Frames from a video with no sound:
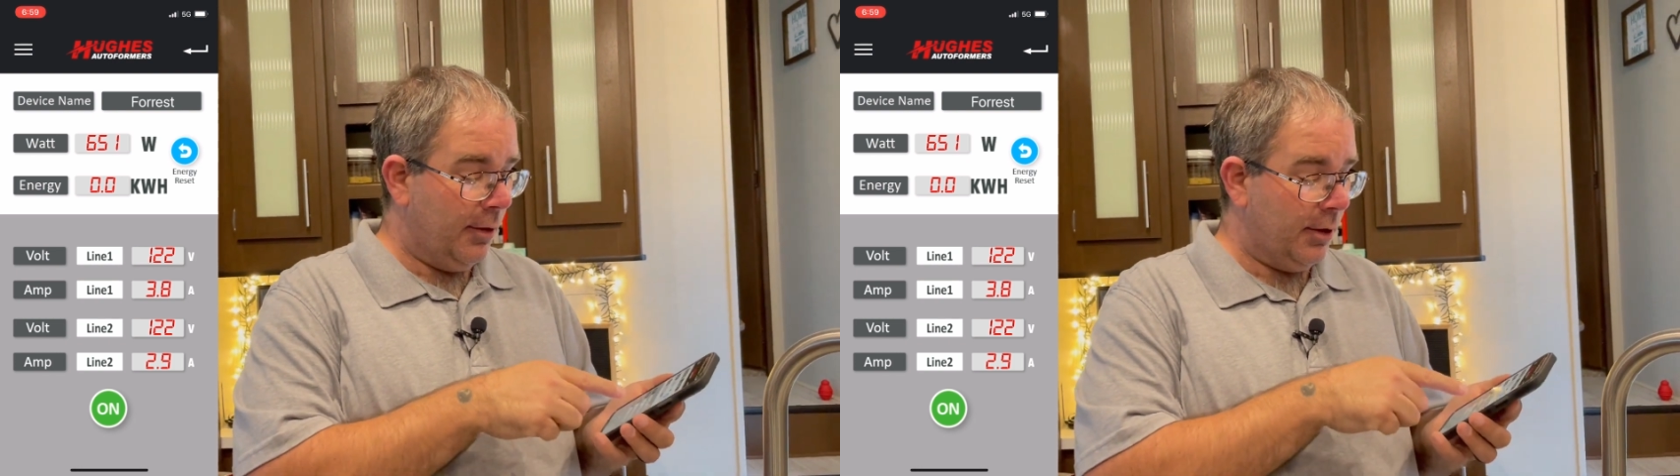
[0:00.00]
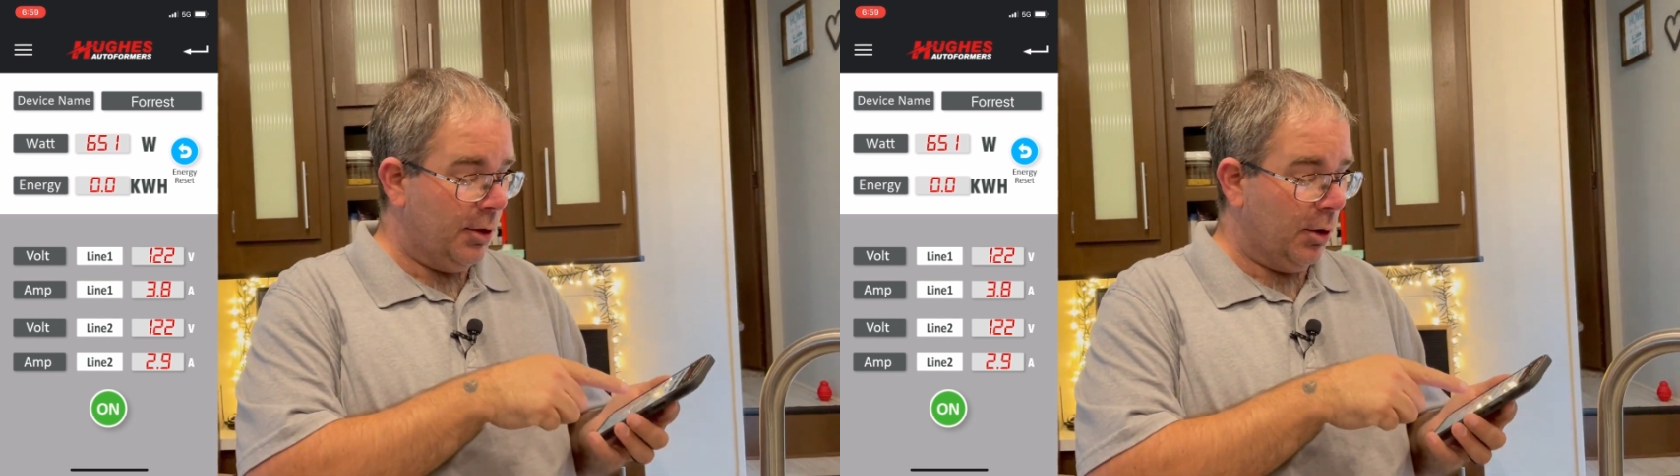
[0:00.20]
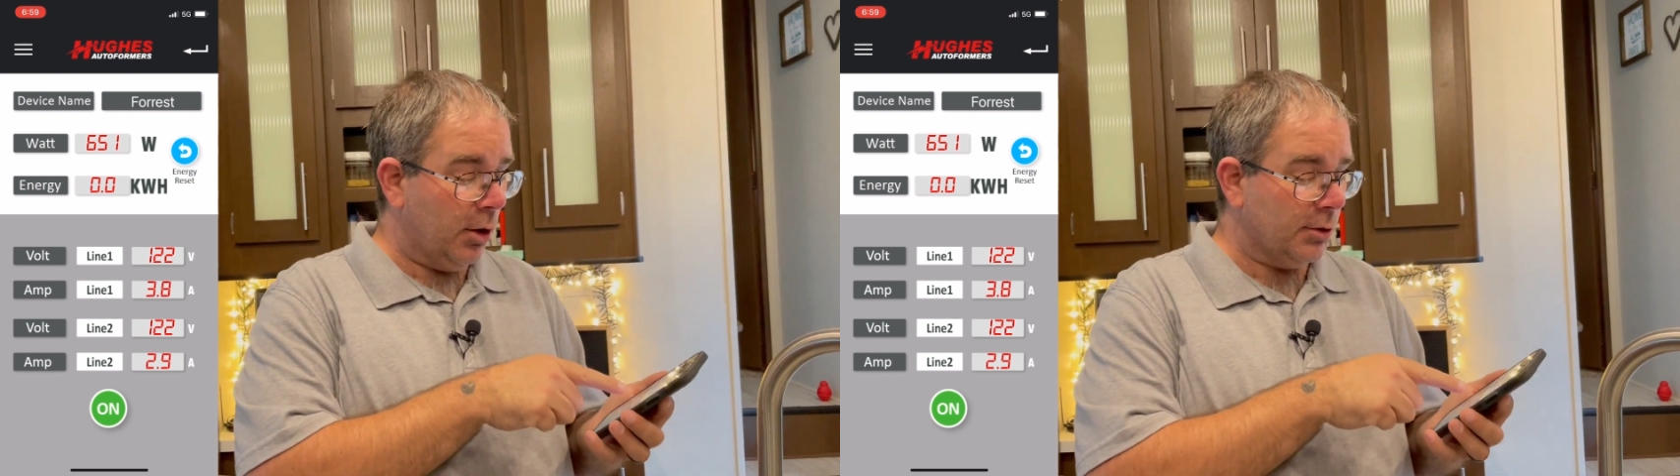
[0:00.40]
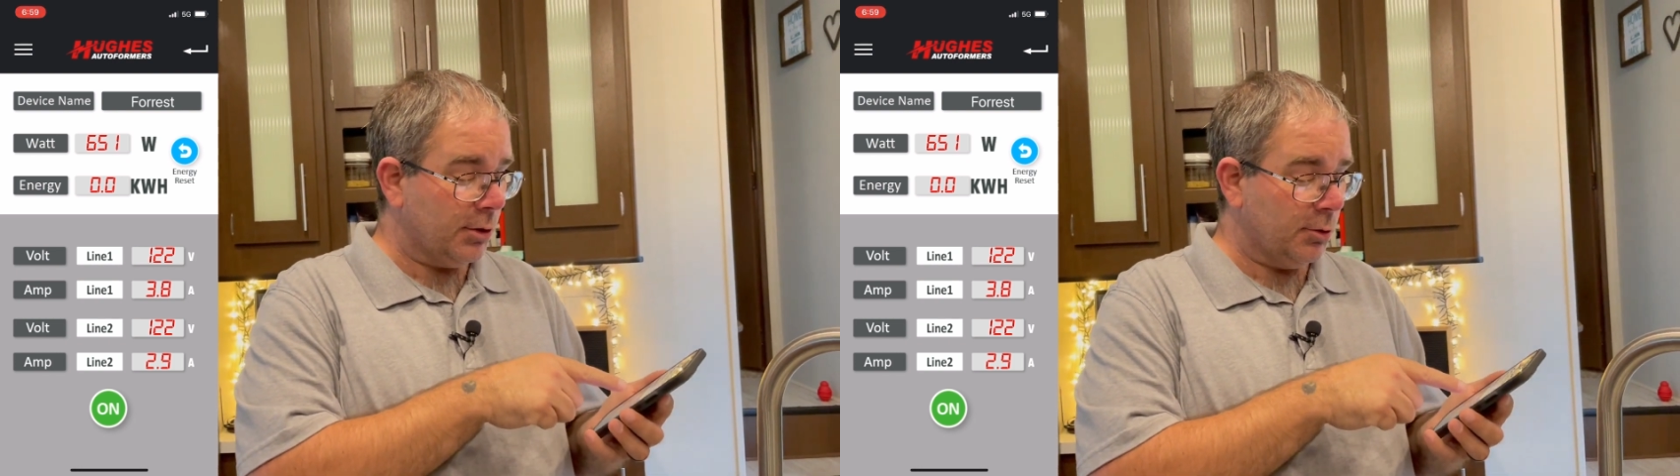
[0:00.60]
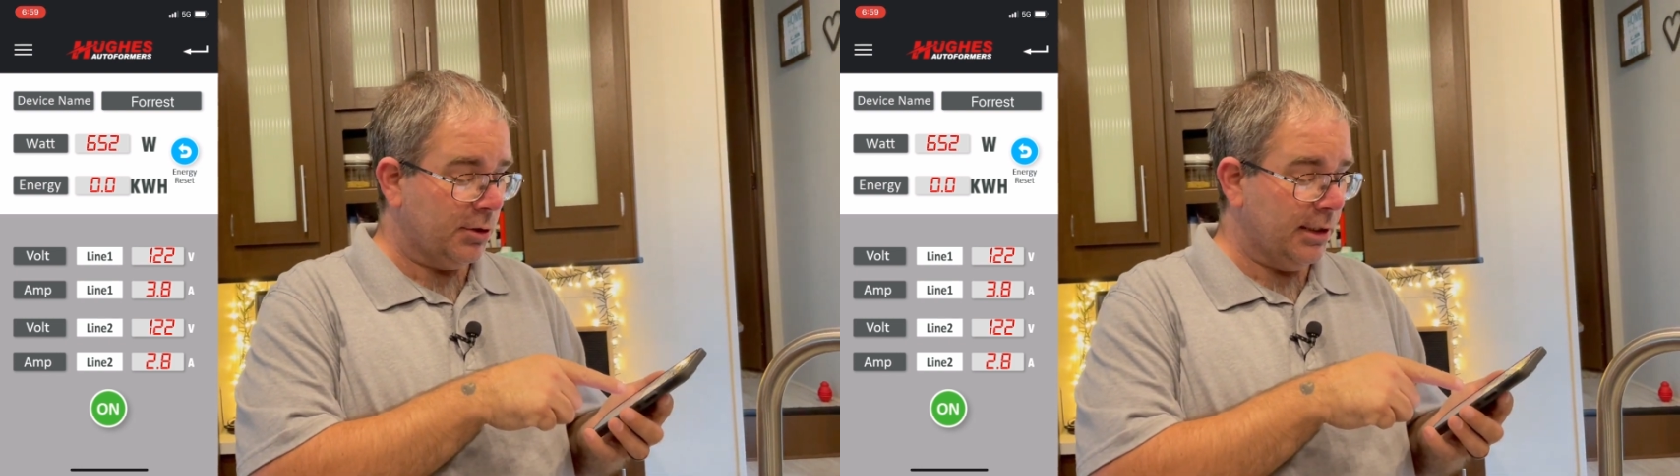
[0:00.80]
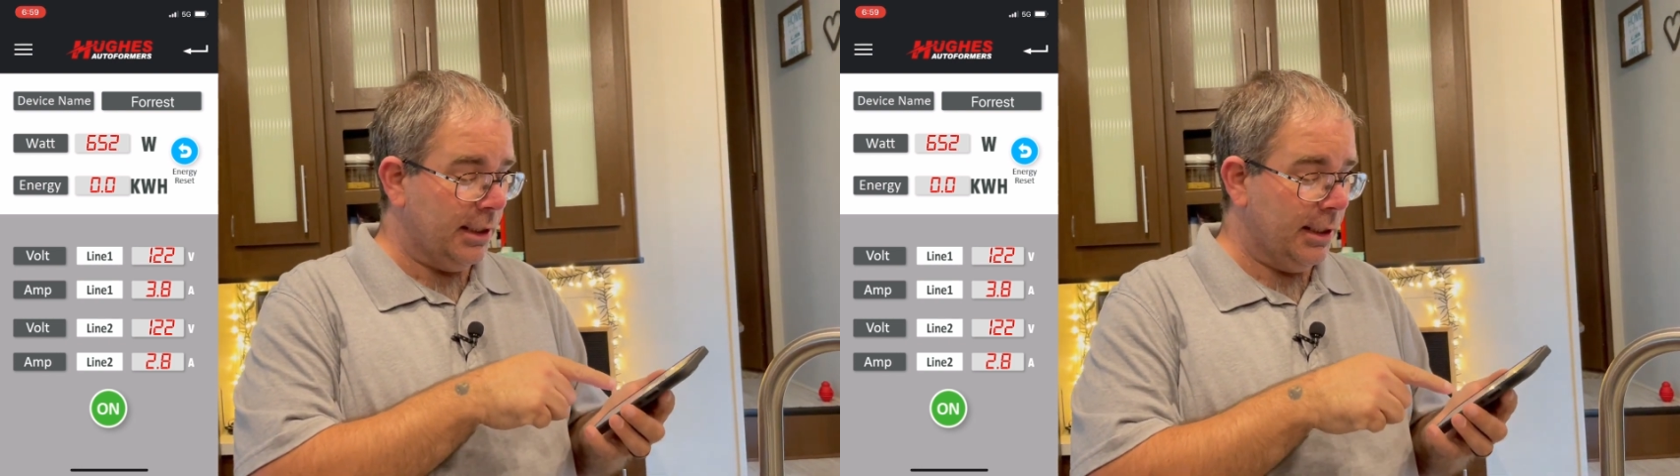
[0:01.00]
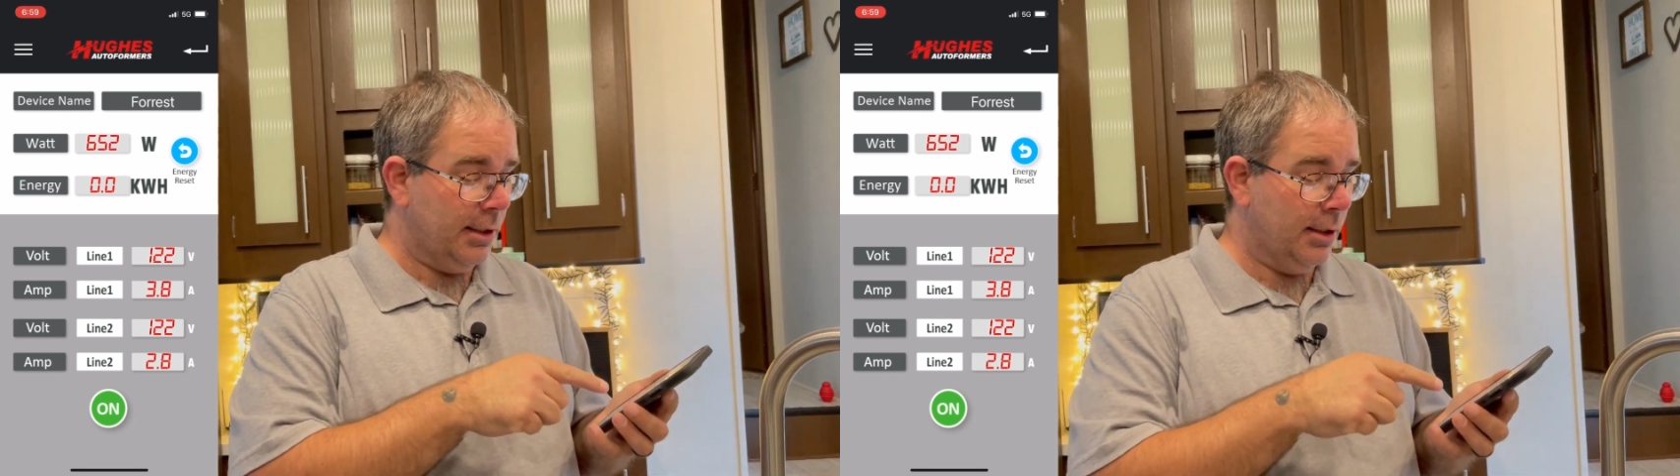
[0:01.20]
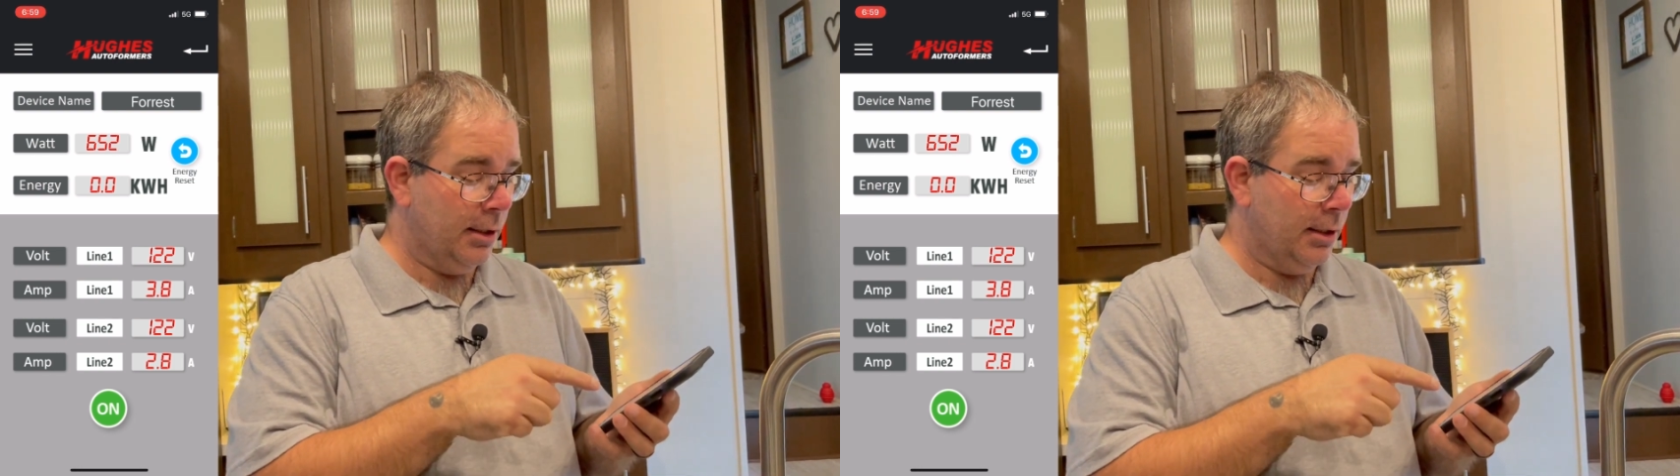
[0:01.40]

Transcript: Then you also see